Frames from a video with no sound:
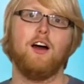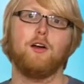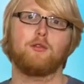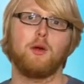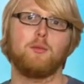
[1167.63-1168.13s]

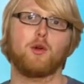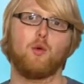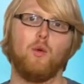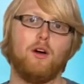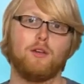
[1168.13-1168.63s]
from your
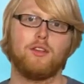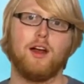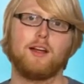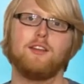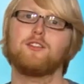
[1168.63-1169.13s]
wall
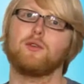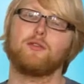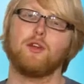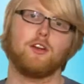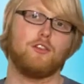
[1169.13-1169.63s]
socket. So
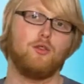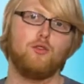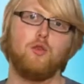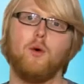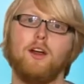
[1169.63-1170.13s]
if you're on a
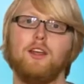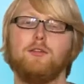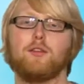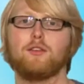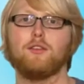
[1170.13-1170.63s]
220
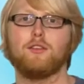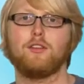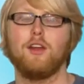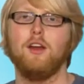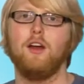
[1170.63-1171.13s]

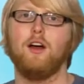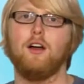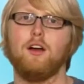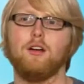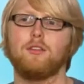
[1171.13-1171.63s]
versus
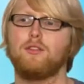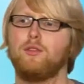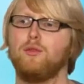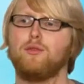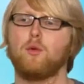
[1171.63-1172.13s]
or
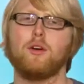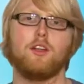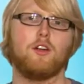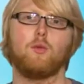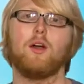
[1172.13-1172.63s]

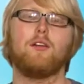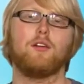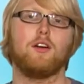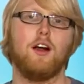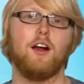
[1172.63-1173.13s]
240 or
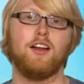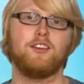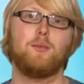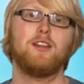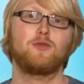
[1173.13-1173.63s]
whatever, it
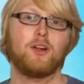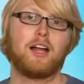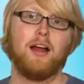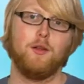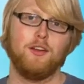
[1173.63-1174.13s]
depends what
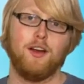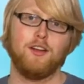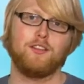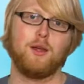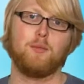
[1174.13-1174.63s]

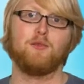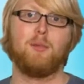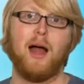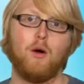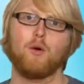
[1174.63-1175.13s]
type of
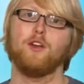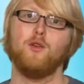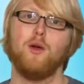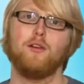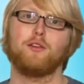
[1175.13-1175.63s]
power
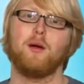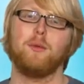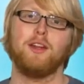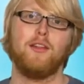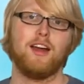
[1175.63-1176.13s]
you have
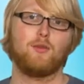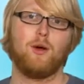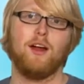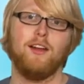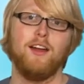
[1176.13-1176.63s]
coming, and that's
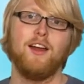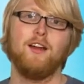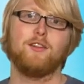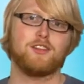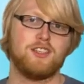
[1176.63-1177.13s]
why
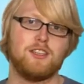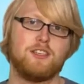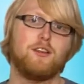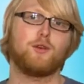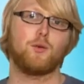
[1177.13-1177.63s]
there's these
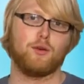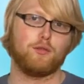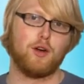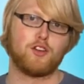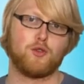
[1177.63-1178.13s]
different
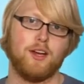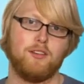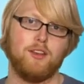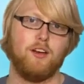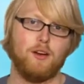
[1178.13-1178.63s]
refresh
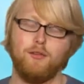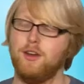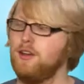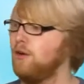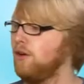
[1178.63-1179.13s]
rates in our
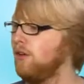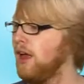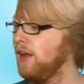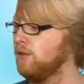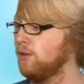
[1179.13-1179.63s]
video and all
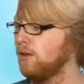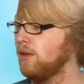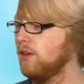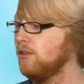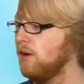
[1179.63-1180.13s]
that sort of
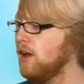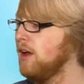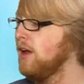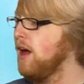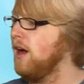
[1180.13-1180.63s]
thing. So
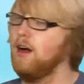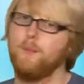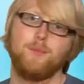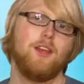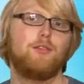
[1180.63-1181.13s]

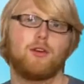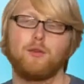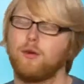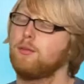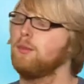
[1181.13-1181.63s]
if you're in
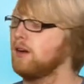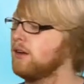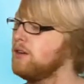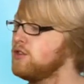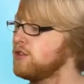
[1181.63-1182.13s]
North
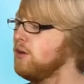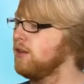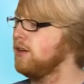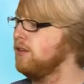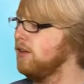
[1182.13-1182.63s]
America, just go with
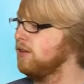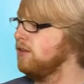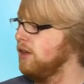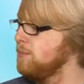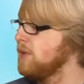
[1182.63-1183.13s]
NTSC.